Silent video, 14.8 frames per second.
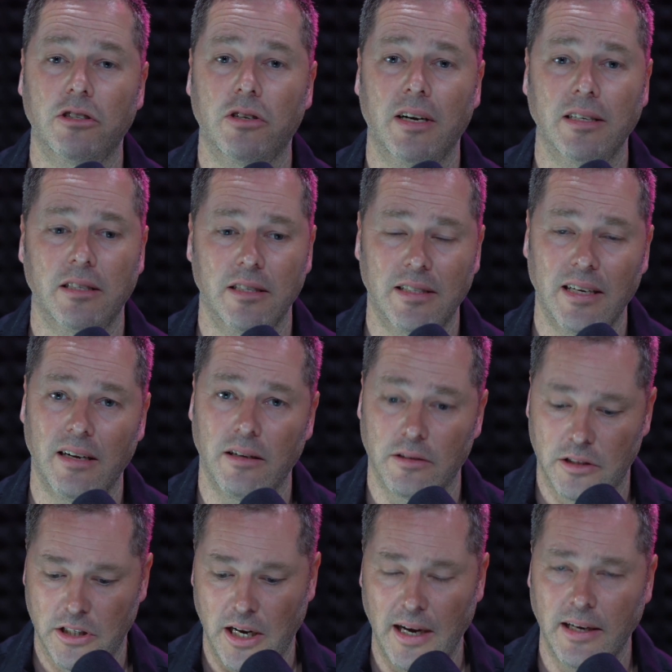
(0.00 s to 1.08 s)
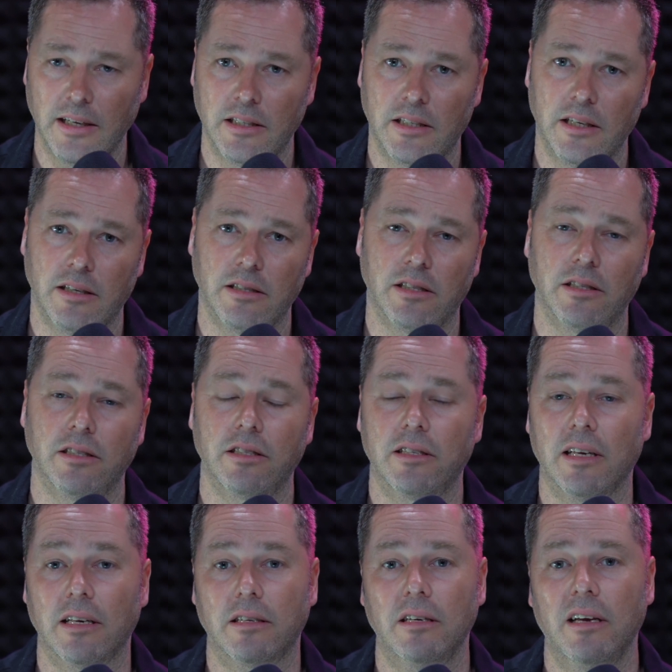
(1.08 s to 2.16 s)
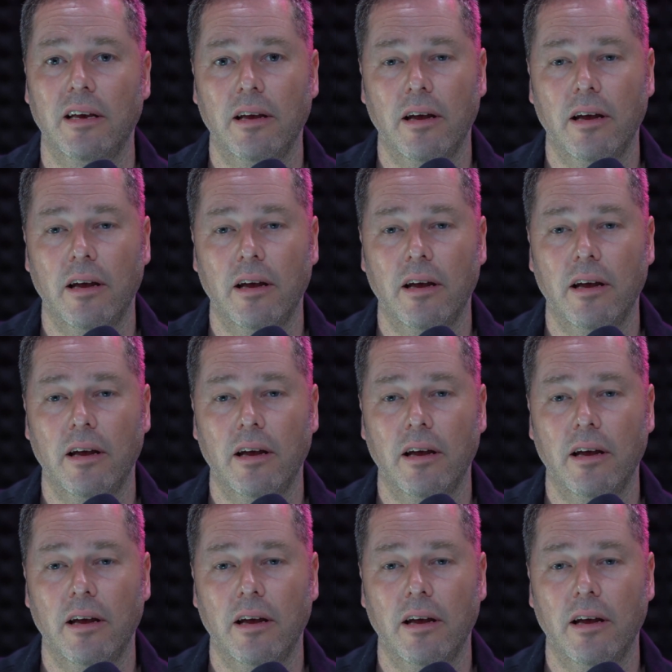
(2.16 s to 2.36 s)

trying to tell Chinese citizens that